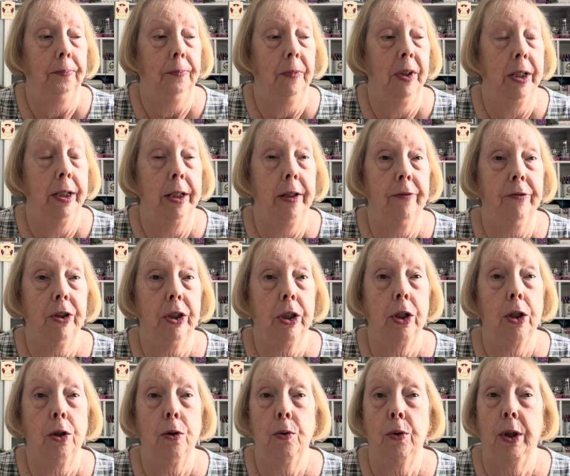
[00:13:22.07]
And if
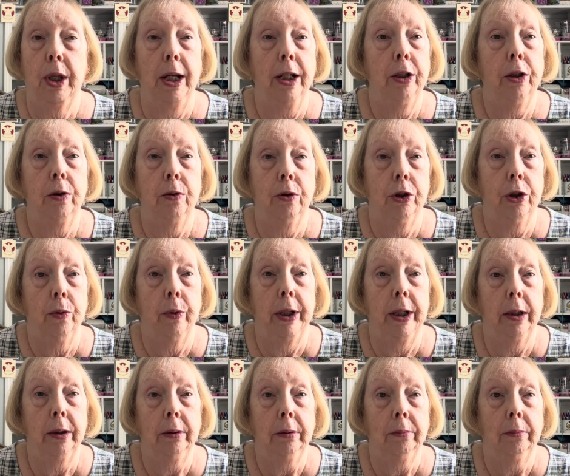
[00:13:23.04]
so, thank you,
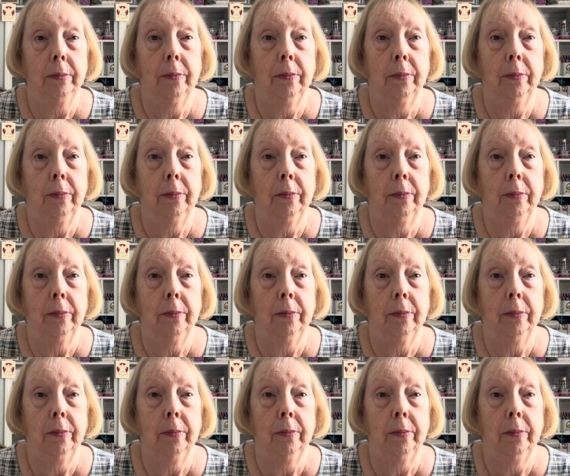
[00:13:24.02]
Joann.